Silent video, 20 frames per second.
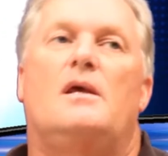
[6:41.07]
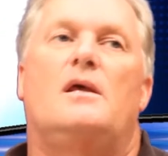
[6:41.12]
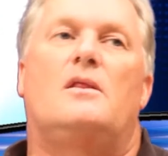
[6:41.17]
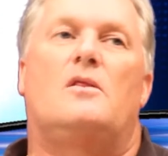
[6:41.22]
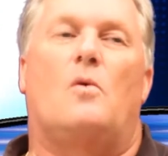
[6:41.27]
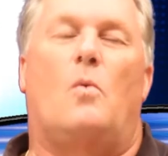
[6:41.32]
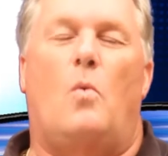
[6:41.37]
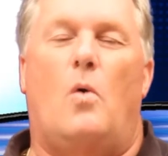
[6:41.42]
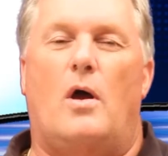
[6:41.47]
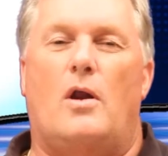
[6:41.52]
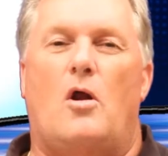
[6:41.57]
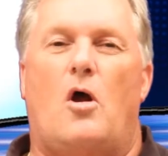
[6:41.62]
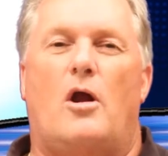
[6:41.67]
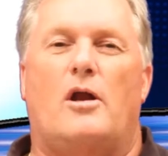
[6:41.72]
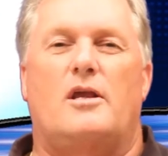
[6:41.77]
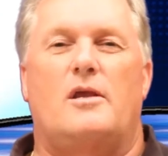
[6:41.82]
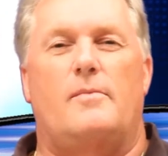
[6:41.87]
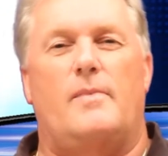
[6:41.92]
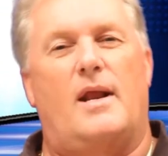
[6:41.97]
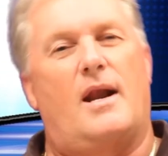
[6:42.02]
The one
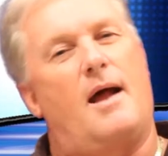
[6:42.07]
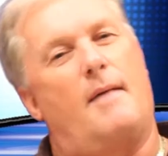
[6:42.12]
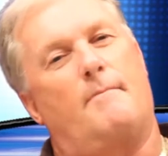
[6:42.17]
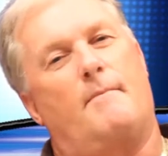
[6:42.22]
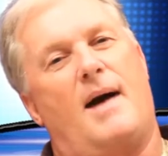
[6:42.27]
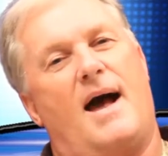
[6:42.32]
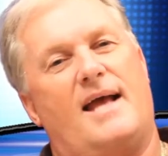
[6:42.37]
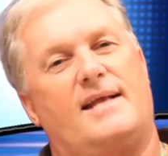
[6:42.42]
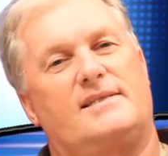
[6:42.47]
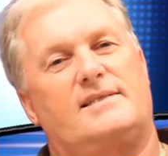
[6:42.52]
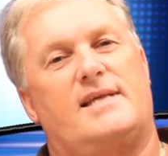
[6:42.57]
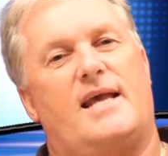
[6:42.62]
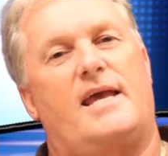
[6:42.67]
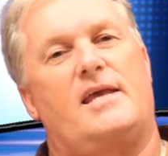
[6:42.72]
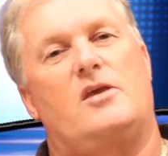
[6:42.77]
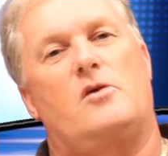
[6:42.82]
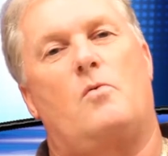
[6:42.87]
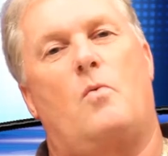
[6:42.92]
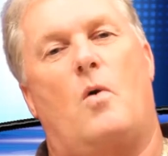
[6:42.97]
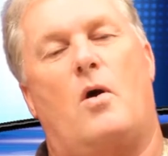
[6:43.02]
argument I might say
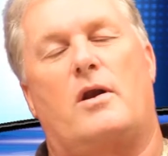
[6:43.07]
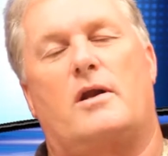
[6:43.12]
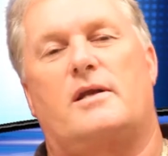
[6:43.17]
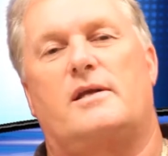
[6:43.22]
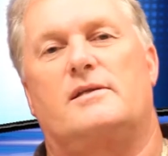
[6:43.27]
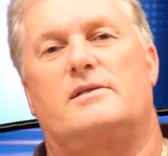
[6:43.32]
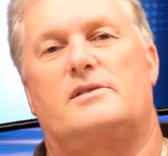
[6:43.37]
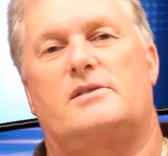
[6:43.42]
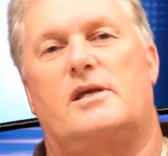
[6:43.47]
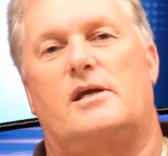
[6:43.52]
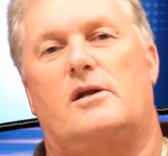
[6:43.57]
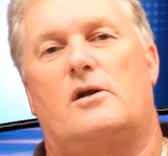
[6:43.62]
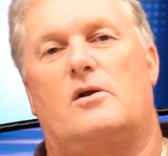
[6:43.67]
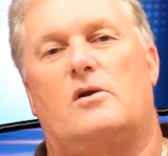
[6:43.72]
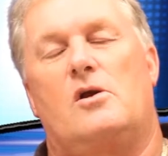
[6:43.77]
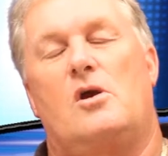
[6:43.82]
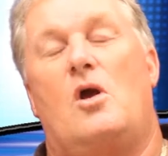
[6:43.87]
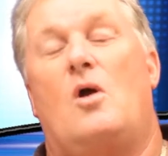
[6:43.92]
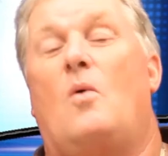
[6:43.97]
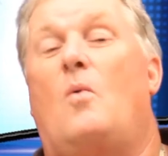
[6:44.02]
you want to
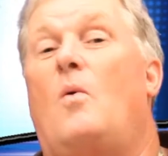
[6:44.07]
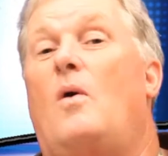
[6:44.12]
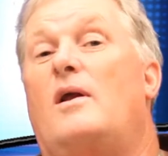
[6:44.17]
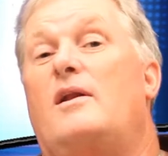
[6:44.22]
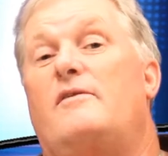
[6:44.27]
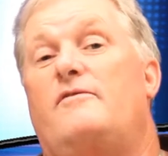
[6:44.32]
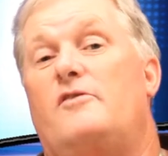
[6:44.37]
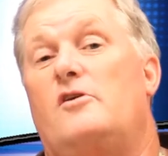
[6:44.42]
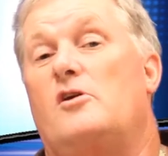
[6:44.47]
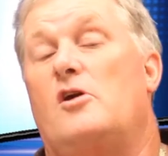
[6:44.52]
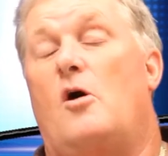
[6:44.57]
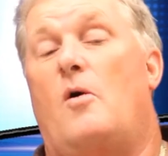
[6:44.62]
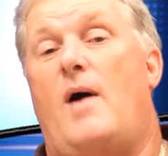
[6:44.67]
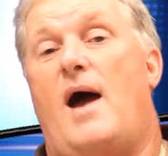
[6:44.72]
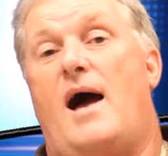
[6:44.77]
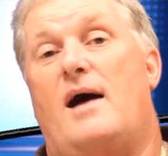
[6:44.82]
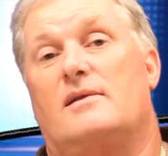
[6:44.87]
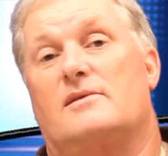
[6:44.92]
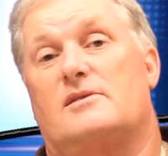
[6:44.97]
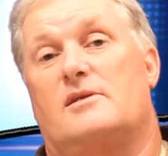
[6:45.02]
consider, what if you go
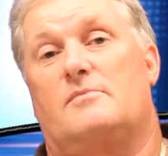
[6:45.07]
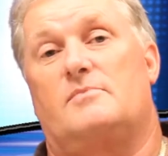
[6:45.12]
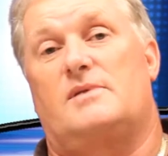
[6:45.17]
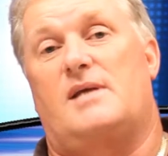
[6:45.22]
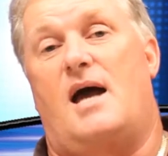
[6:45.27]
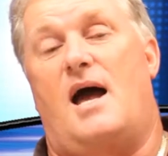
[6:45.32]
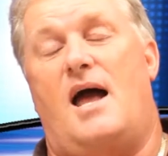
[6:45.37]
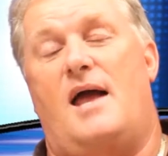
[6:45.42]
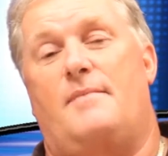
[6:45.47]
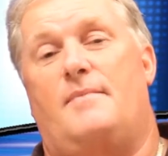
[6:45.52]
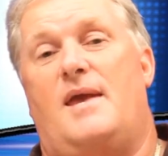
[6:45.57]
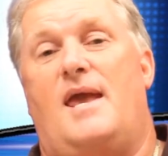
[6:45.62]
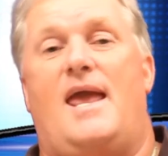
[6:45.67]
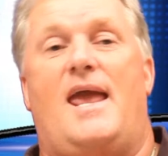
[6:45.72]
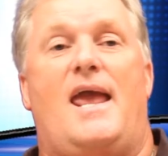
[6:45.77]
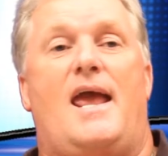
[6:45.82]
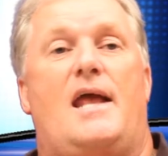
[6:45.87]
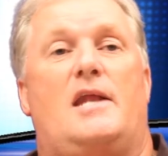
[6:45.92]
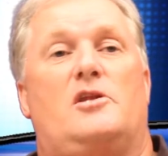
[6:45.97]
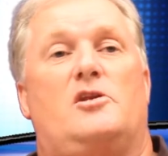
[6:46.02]
out sometime
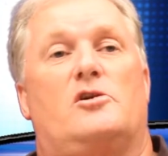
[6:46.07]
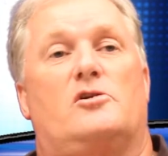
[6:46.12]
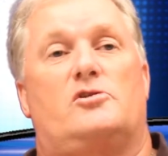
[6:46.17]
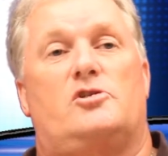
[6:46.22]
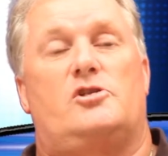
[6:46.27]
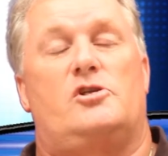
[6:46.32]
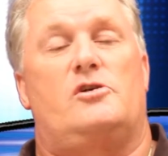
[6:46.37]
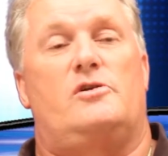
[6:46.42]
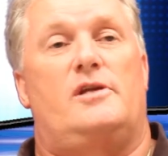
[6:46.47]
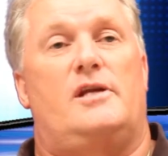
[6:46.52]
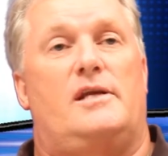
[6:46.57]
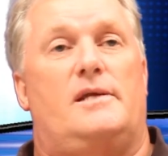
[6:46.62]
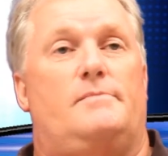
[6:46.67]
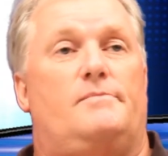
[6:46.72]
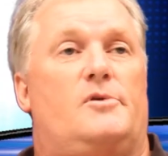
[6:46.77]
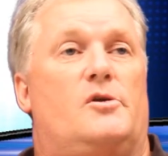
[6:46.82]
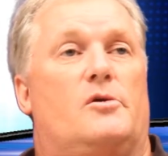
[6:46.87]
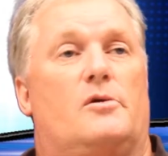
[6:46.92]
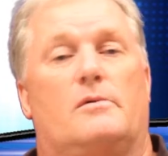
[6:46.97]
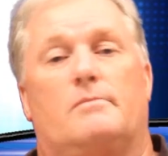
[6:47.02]
and you're shooting
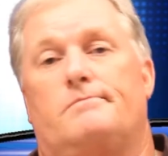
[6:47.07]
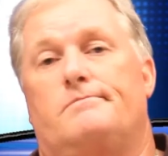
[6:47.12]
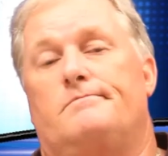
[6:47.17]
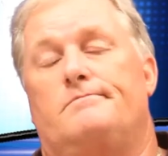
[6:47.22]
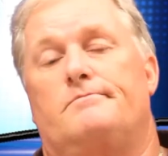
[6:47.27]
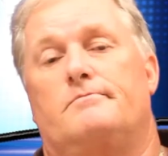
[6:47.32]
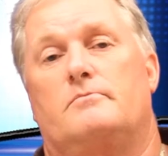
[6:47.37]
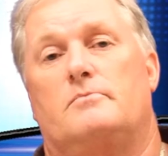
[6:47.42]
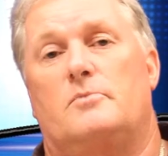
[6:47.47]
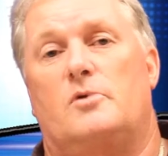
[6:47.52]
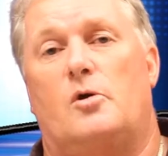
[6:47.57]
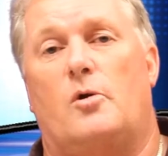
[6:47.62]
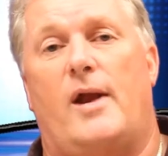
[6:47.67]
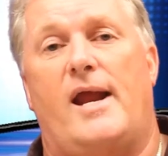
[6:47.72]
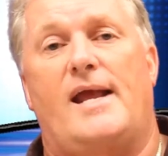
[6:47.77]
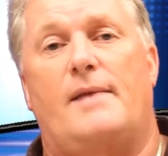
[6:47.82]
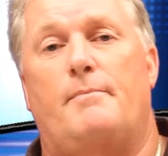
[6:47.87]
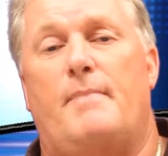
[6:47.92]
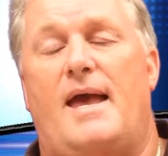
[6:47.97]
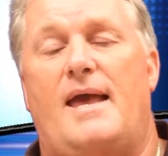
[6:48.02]
your
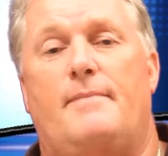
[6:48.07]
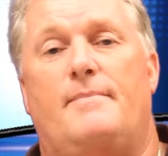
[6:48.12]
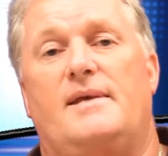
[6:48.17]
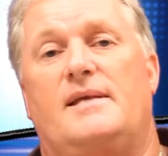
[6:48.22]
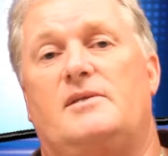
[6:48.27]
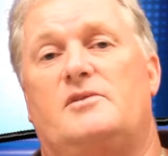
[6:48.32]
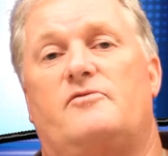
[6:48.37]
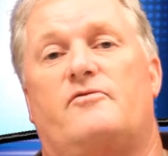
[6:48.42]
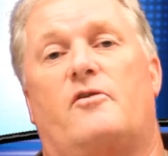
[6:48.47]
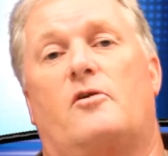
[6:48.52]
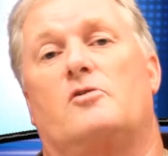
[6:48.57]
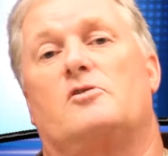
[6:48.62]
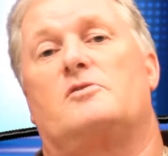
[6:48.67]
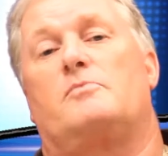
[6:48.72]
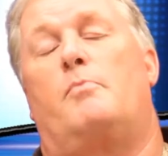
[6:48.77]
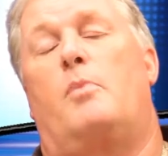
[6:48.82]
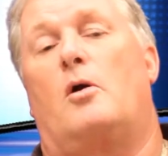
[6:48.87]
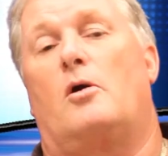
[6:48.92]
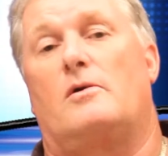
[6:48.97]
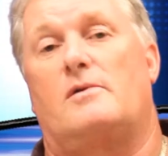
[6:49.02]
grandbaby's
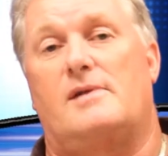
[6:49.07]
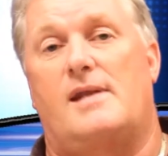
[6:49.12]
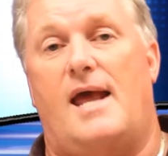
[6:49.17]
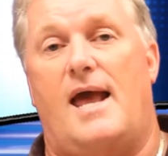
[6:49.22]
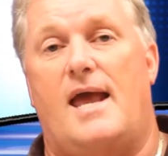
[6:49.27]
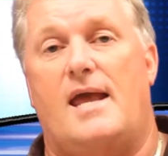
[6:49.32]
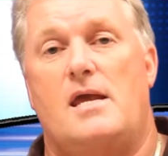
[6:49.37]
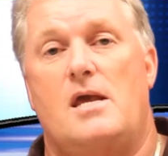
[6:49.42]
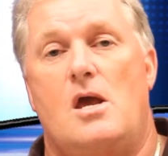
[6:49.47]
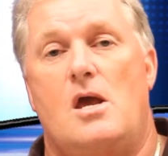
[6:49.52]
first birthday,